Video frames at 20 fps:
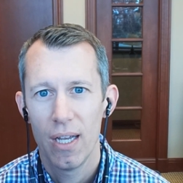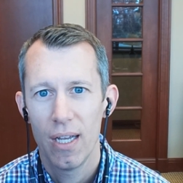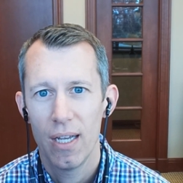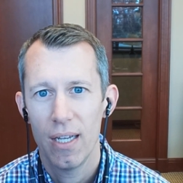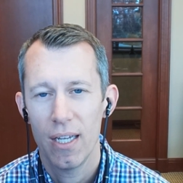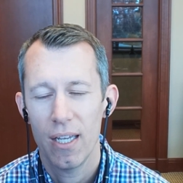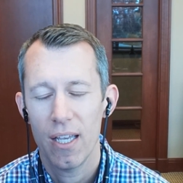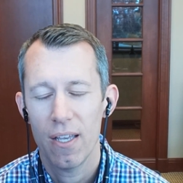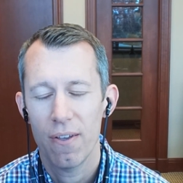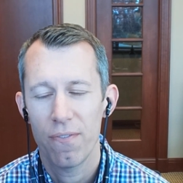
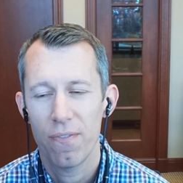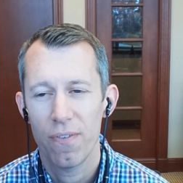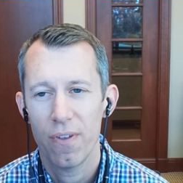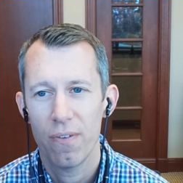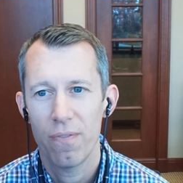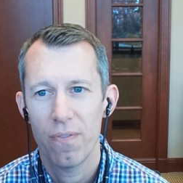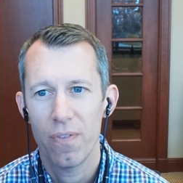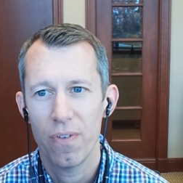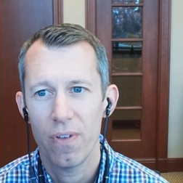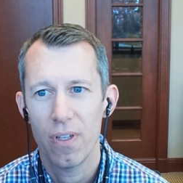
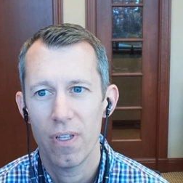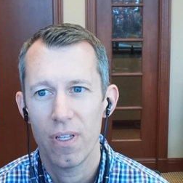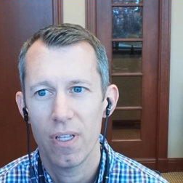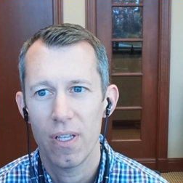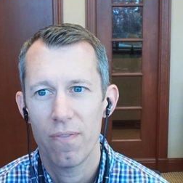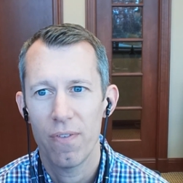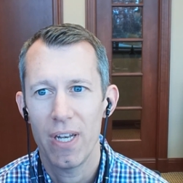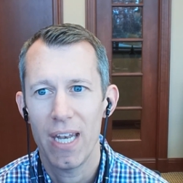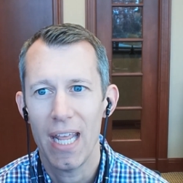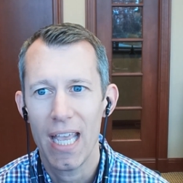
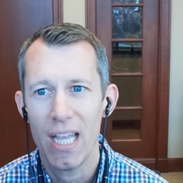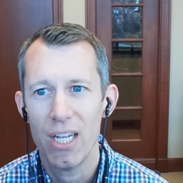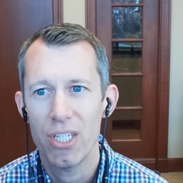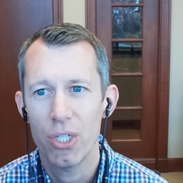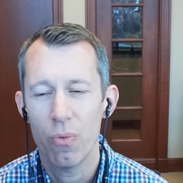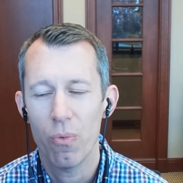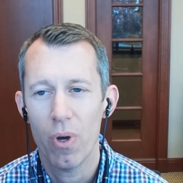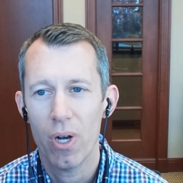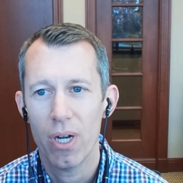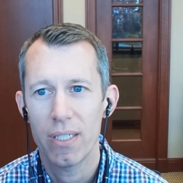if an
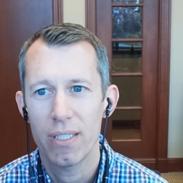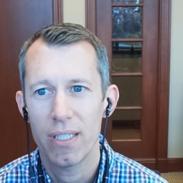agent wanted